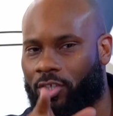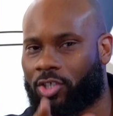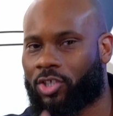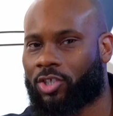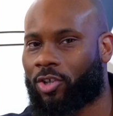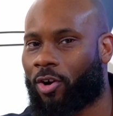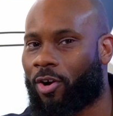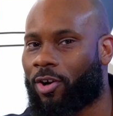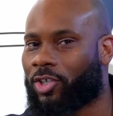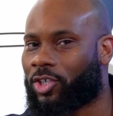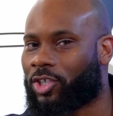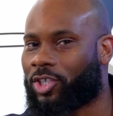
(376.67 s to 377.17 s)

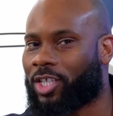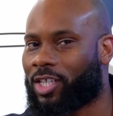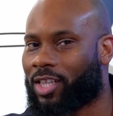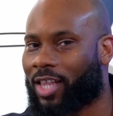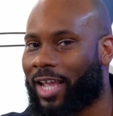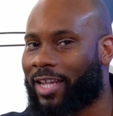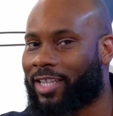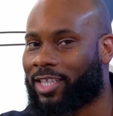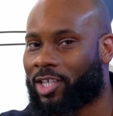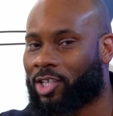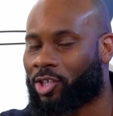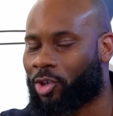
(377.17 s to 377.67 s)
start shit
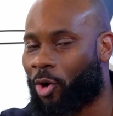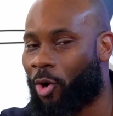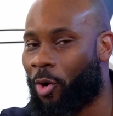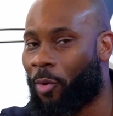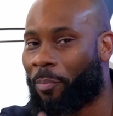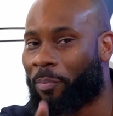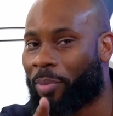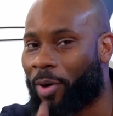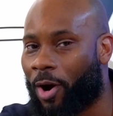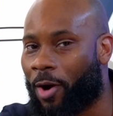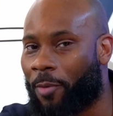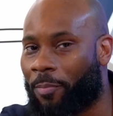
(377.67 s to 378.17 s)
like this
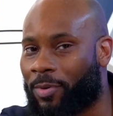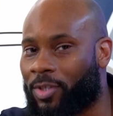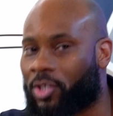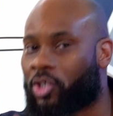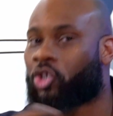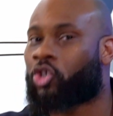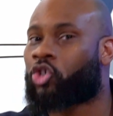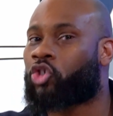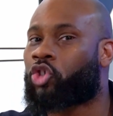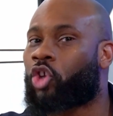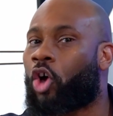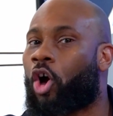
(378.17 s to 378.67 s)
on purpose,
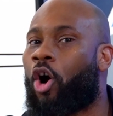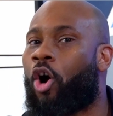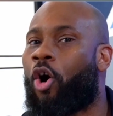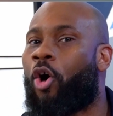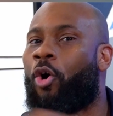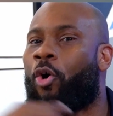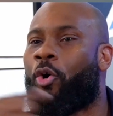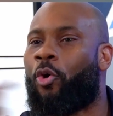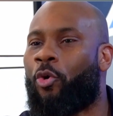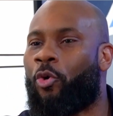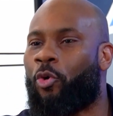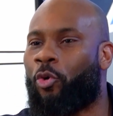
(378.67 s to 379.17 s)

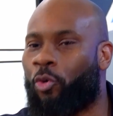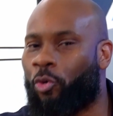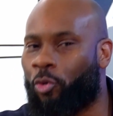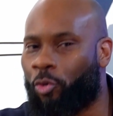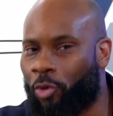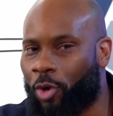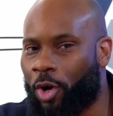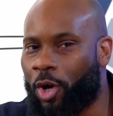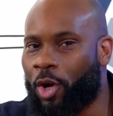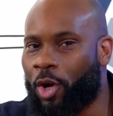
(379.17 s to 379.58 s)
so